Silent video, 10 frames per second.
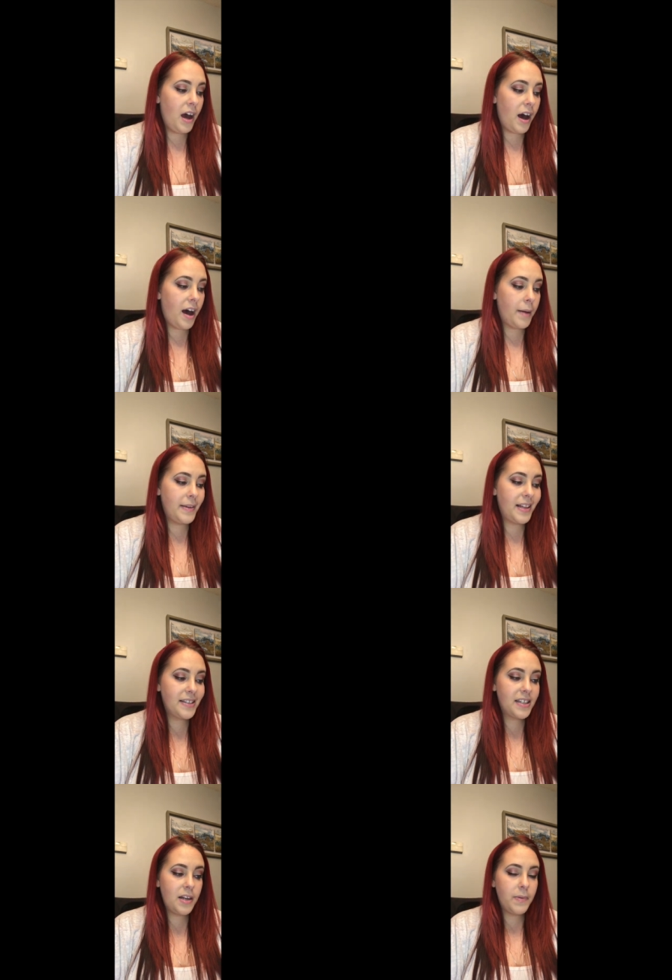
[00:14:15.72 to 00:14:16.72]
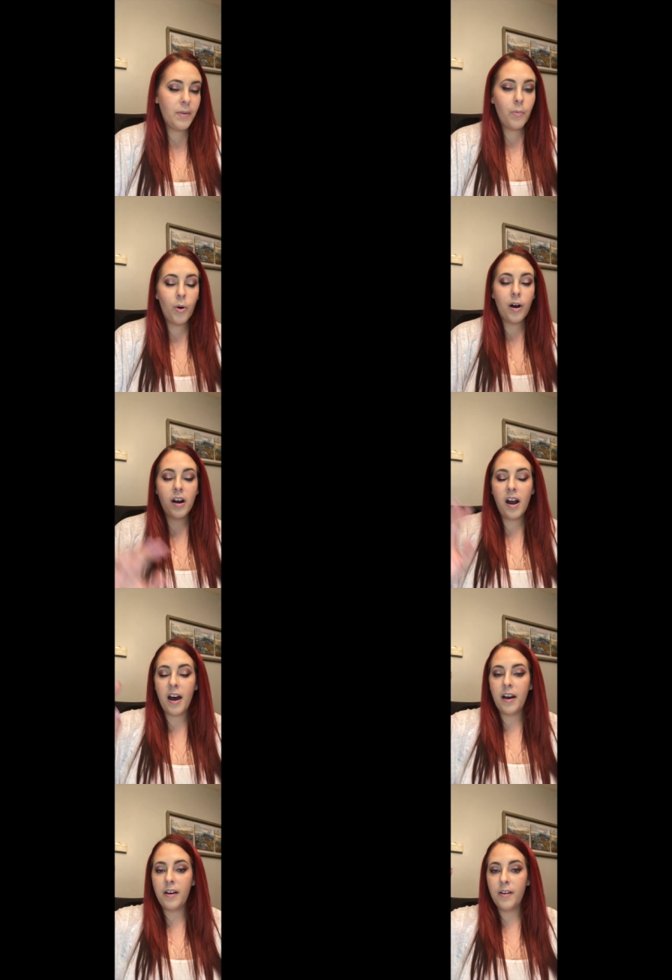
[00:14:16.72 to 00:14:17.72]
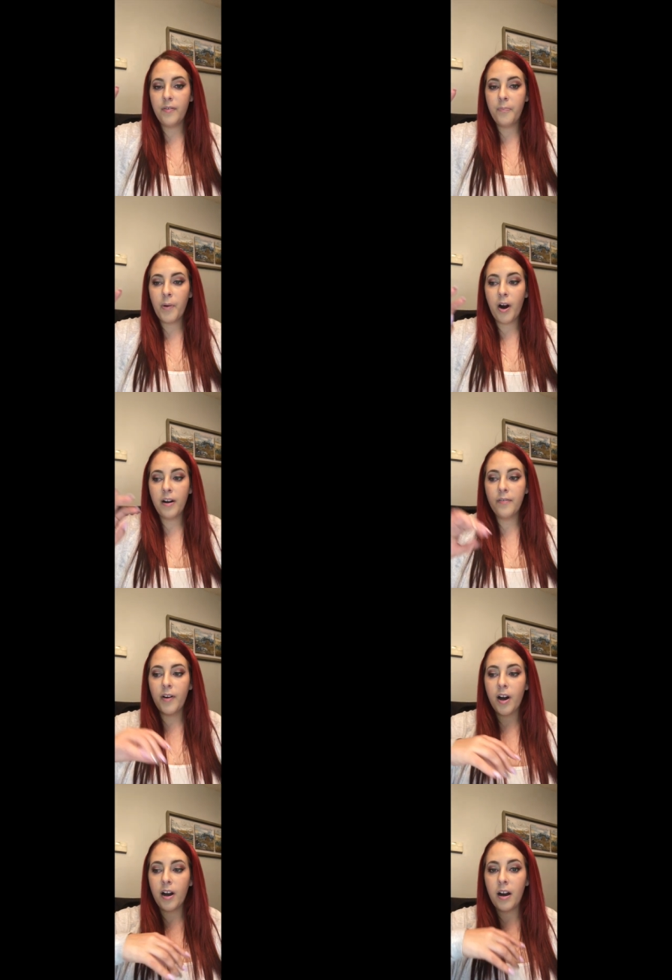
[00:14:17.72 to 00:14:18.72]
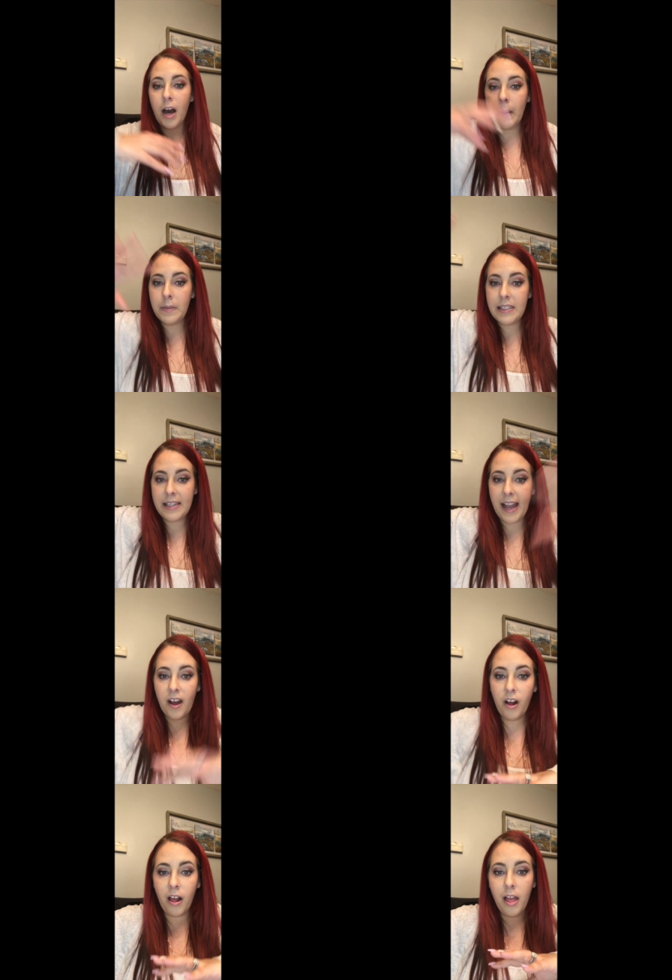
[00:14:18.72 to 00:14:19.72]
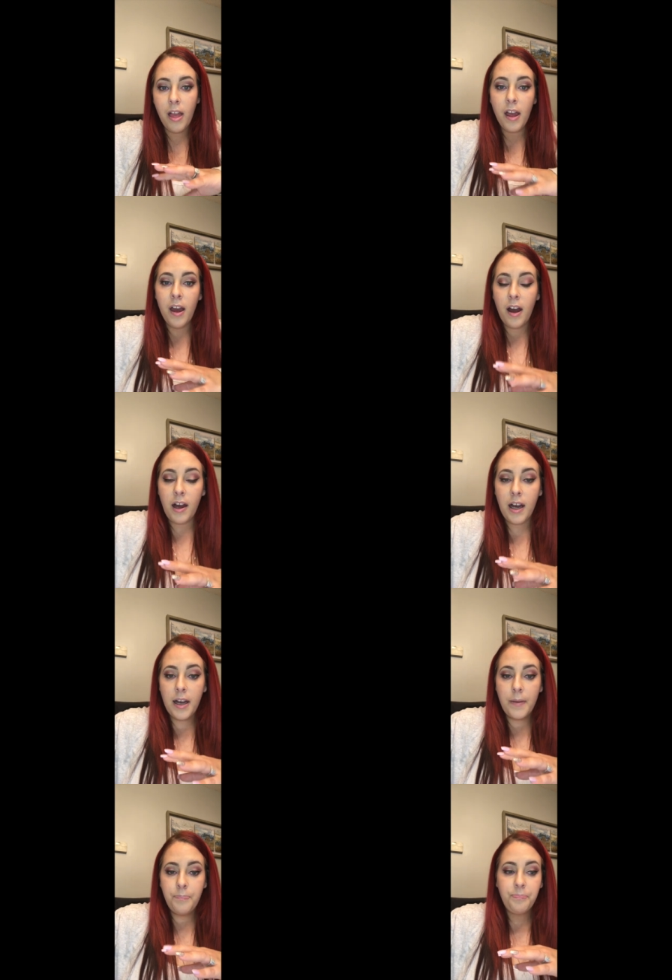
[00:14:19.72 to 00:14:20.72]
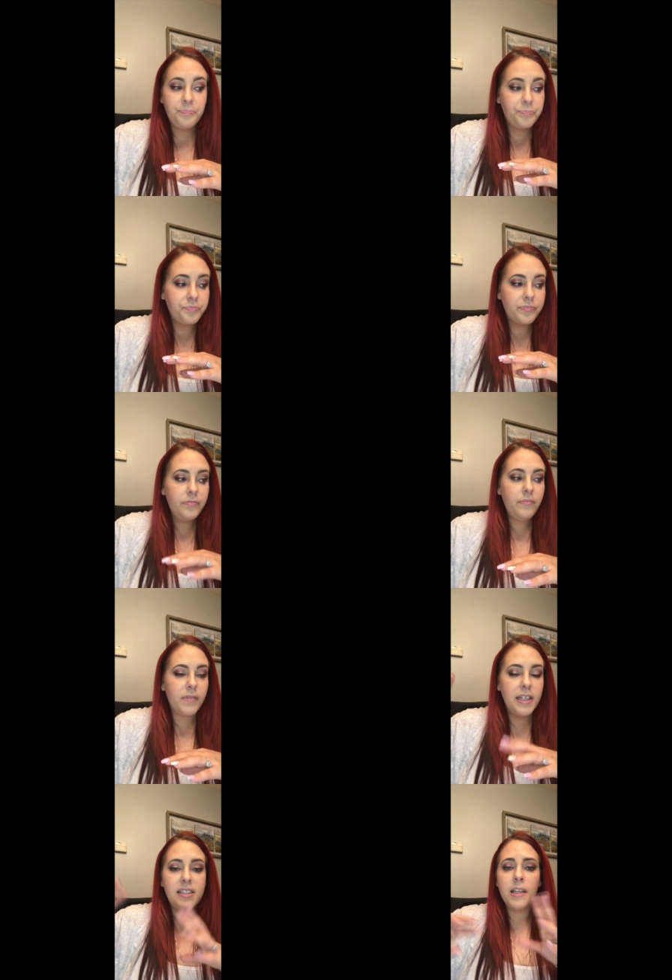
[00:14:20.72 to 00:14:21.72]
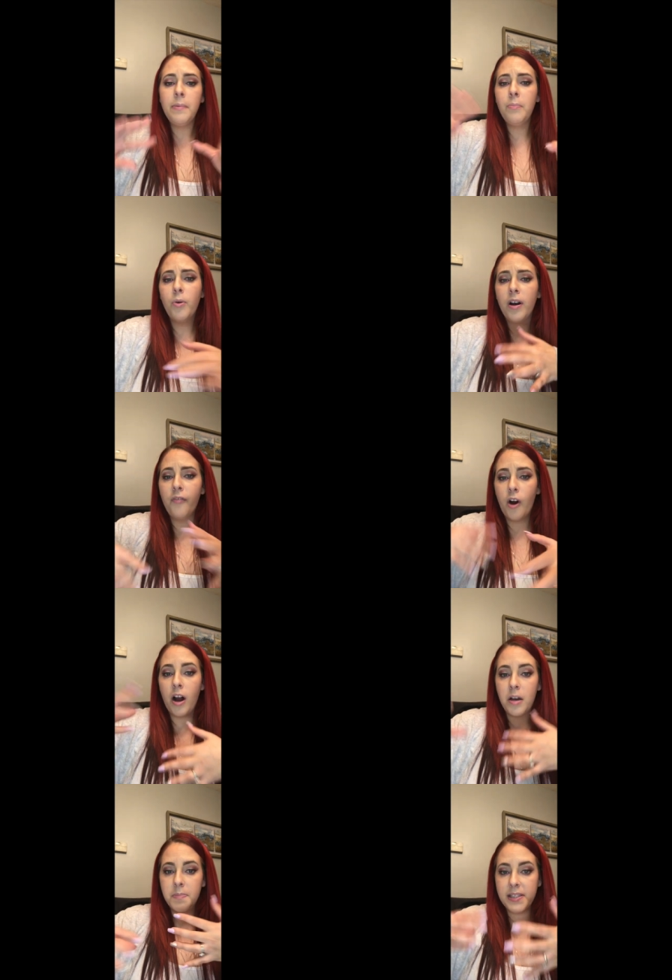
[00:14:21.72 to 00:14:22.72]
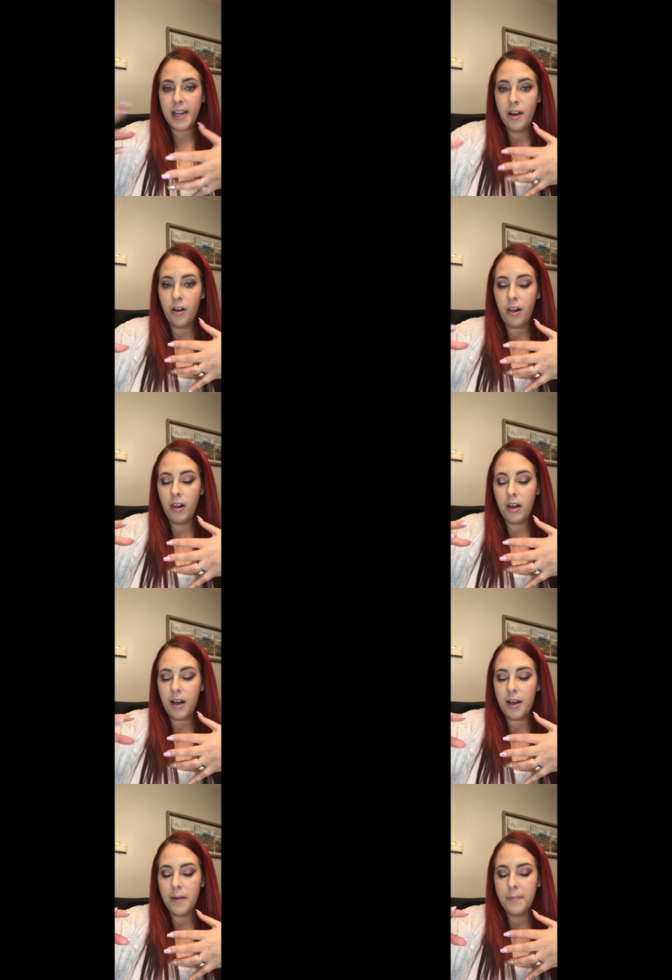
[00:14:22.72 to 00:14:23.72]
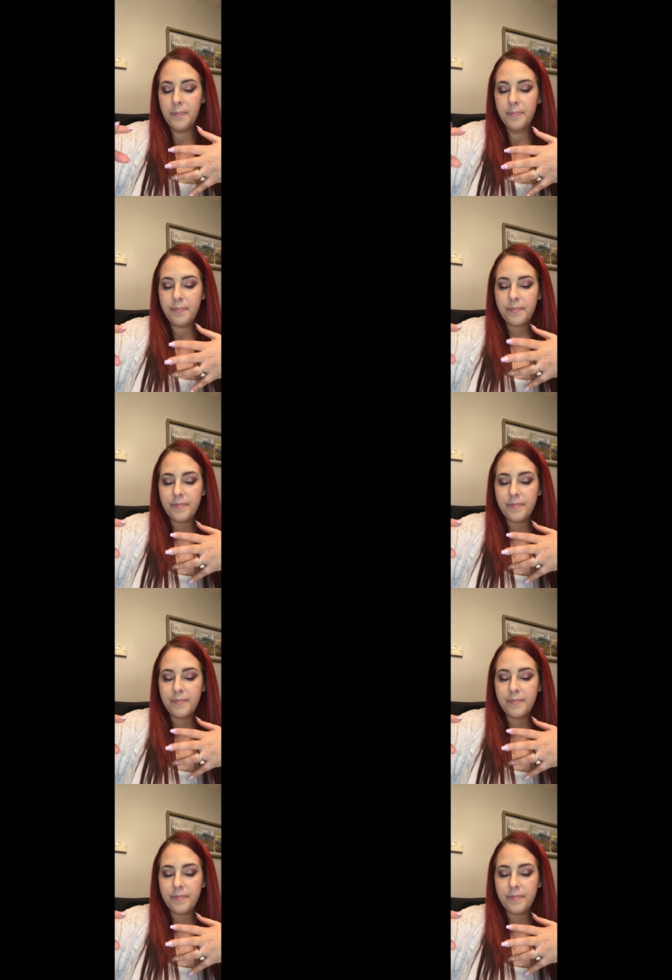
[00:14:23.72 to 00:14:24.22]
Um, and that's gonna be more of part of our upscale, um, it's gonna be more of our upscale um,